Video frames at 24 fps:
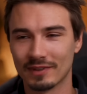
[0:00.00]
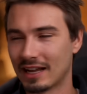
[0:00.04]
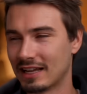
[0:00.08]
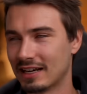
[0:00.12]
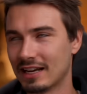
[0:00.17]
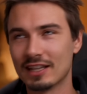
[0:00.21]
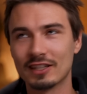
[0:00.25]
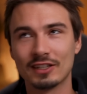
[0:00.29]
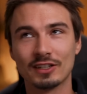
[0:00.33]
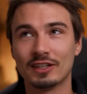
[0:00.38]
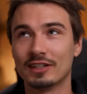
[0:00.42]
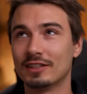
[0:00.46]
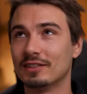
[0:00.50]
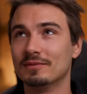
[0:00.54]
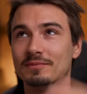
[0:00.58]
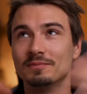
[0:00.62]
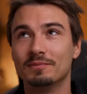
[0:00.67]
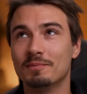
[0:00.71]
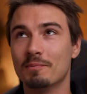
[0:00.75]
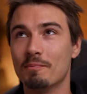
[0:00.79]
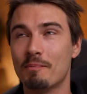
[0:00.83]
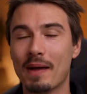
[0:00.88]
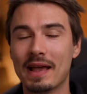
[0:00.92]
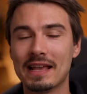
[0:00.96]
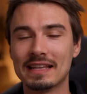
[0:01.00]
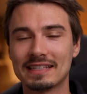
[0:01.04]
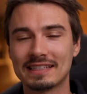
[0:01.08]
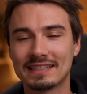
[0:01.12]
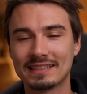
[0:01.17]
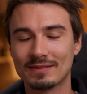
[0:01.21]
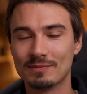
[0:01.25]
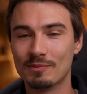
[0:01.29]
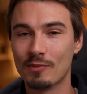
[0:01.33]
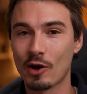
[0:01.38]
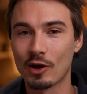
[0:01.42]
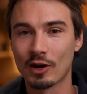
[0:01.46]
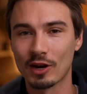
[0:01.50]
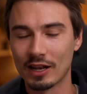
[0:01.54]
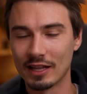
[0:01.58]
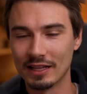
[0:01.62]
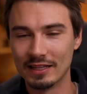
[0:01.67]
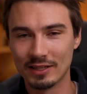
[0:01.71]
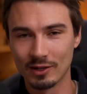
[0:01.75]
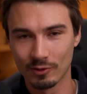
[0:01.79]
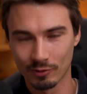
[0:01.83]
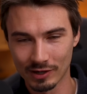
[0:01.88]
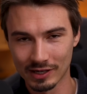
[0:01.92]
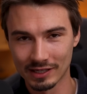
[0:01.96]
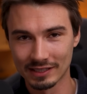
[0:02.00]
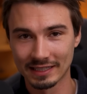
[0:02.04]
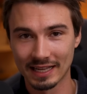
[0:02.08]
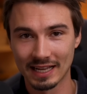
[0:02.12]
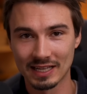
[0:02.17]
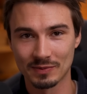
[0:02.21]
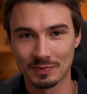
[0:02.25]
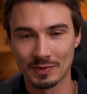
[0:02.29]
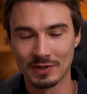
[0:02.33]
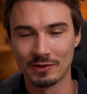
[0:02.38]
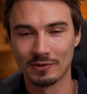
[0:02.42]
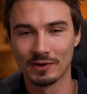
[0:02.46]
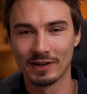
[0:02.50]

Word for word: Another best model in the world has been